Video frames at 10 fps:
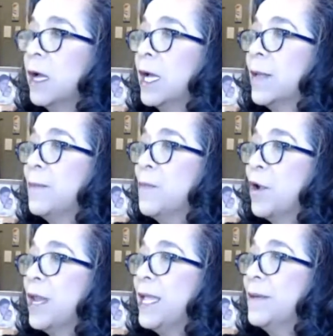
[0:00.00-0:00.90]
Good
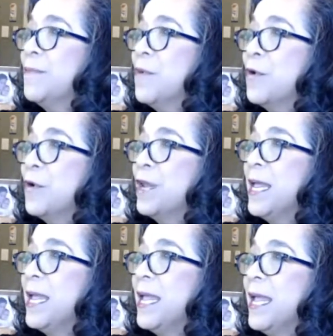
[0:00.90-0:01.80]
morning, good
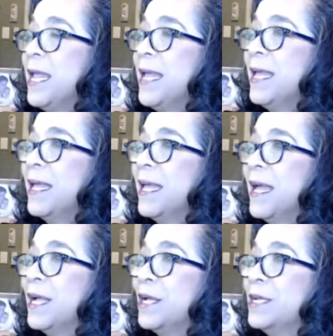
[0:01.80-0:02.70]
morning.
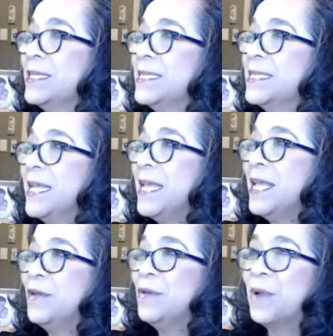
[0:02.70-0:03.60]
Good to
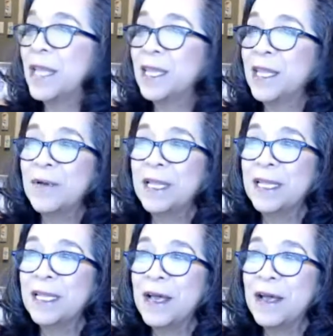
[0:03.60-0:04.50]
see you. Hello,
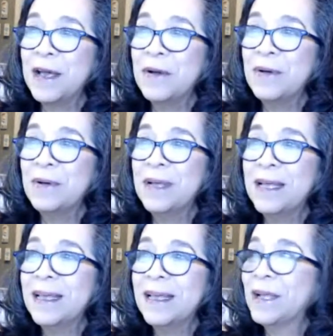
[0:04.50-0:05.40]
hello.
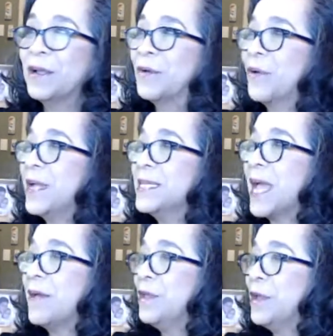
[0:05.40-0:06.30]
Great to
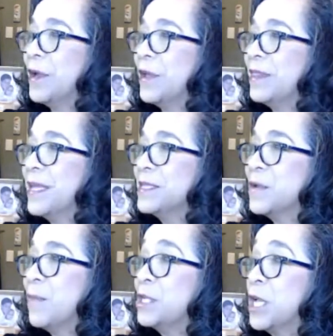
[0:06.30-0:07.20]
have you here. Thanks so
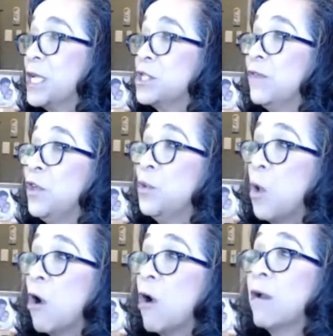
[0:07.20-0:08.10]
much. Yes, if you
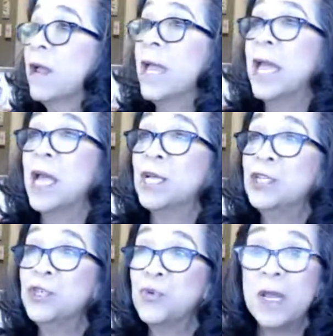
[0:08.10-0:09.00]
are
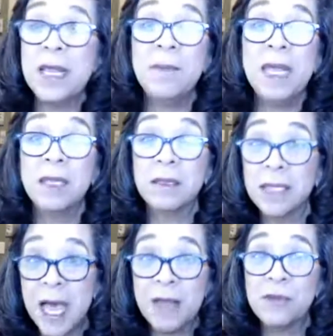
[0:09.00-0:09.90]
joining me
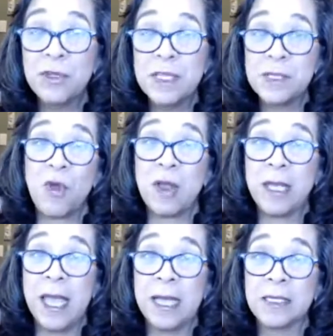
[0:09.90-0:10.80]
live during this
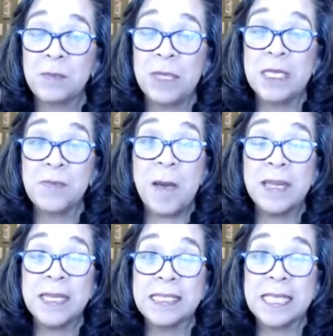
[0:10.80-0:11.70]
broadcast, please pop
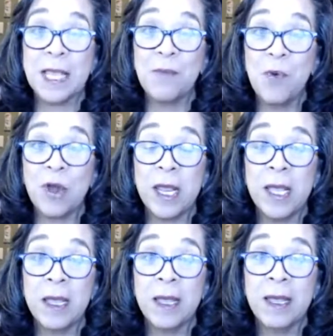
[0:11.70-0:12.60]
in and say good morning.
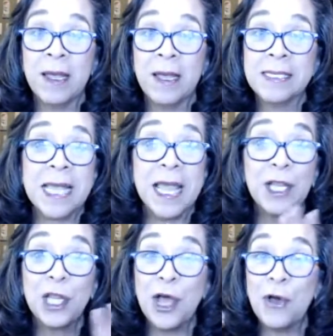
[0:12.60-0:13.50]
Say
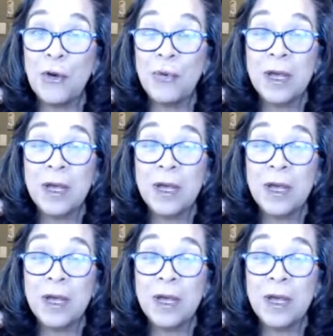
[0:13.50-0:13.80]
hello.